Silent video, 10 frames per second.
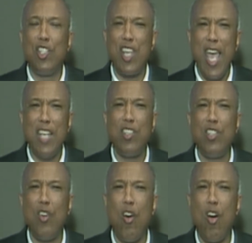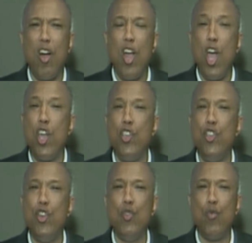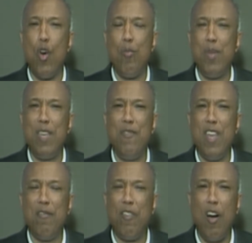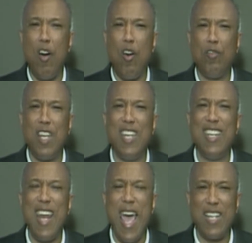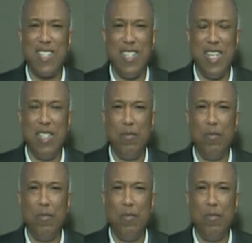chances are you won't be involved in an accident.